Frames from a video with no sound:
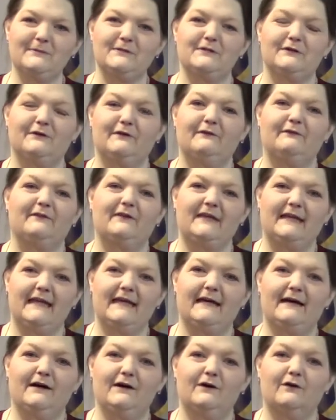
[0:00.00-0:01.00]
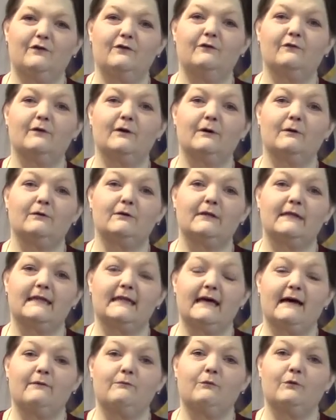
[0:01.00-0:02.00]
to a video
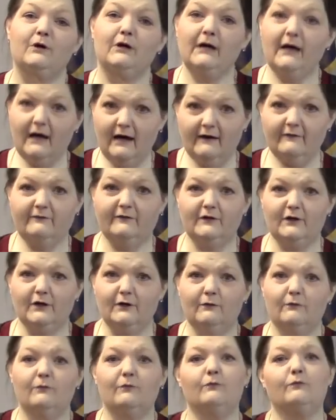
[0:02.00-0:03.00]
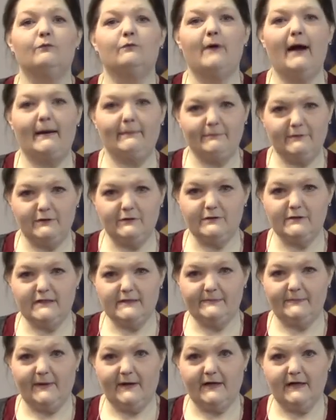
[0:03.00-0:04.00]
that will cover rapid
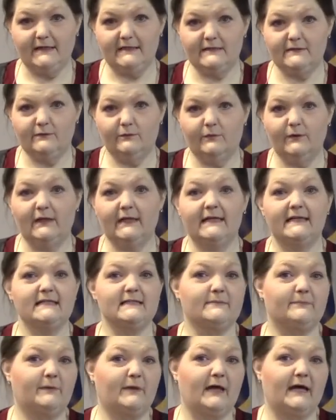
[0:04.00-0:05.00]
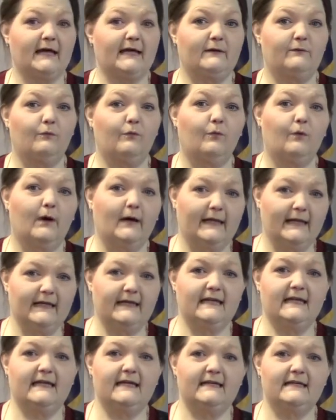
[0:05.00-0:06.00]
response. We'll explain what it
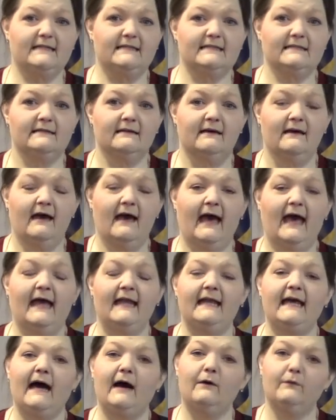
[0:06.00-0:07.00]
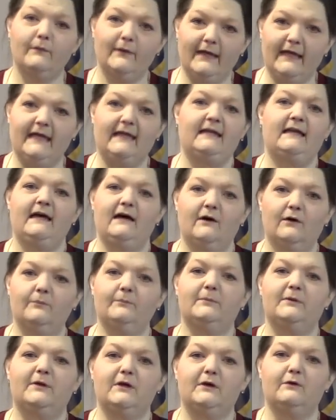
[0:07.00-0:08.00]
is and how we can help
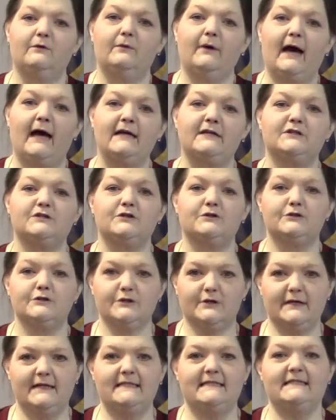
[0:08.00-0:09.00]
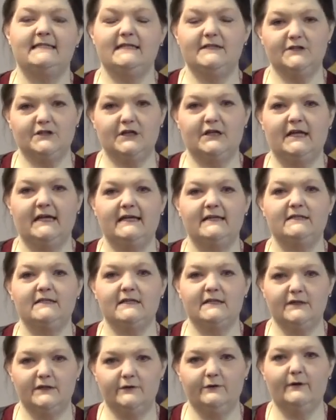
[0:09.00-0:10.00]
you as you're transitioning to
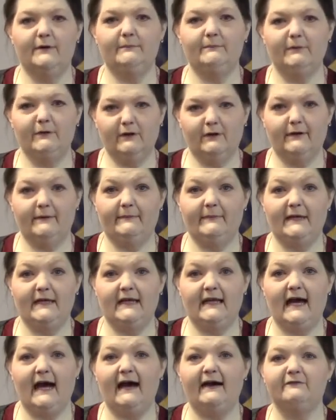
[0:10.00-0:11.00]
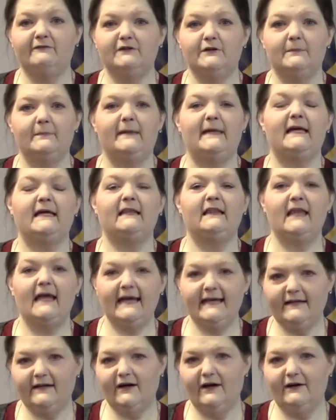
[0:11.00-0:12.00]
new employment after being
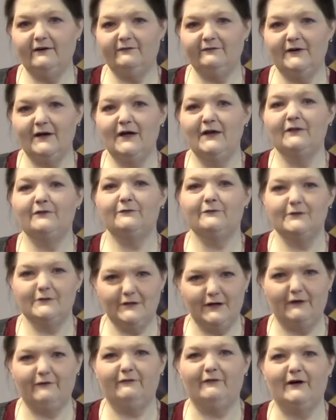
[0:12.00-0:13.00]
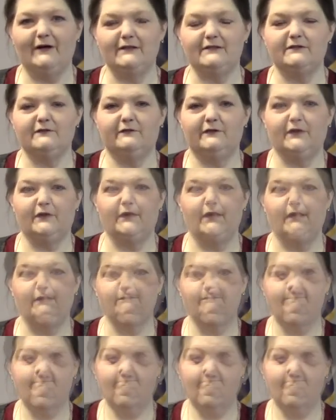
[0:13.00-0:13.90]
laid off through no fault of your own.